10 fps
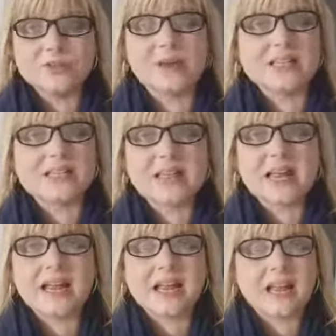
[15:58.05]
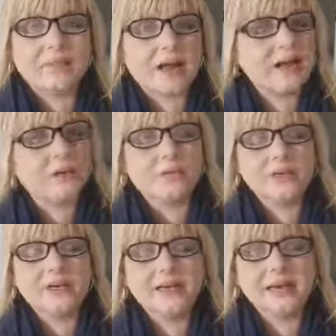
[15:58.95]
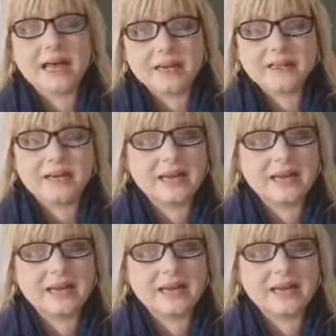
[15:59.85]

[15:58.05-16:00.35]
want to say again, I don't really like